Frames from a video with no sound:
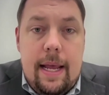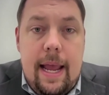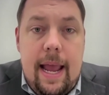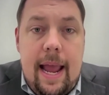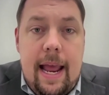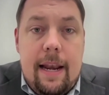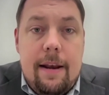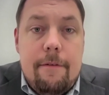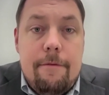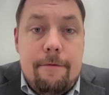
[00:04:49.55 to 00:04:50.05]

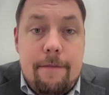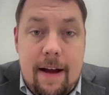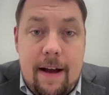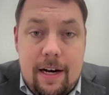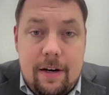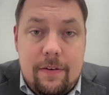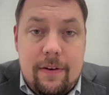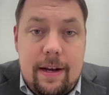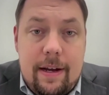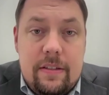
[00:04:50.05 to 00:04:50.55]
and
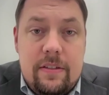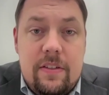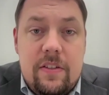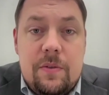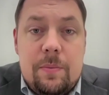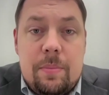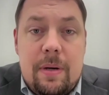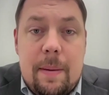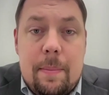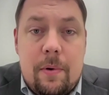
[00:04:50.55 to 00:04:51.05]
finalized
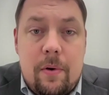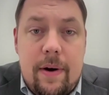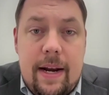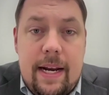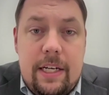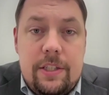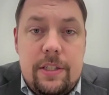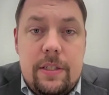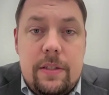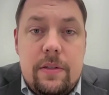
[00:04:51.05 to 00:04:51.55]
its
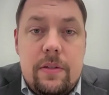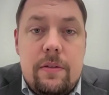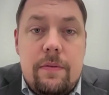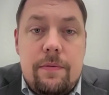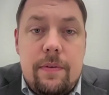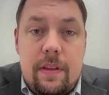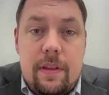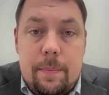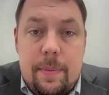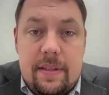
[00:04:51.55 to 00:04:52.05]
preparations
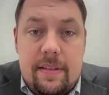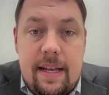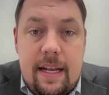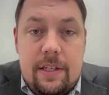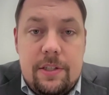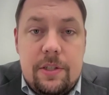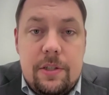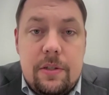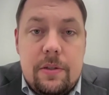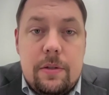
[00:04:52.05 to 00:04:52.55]
for the
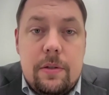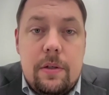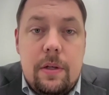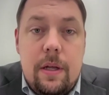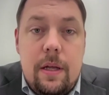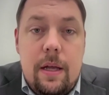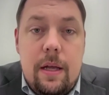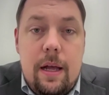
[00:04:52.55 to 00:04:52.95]
potential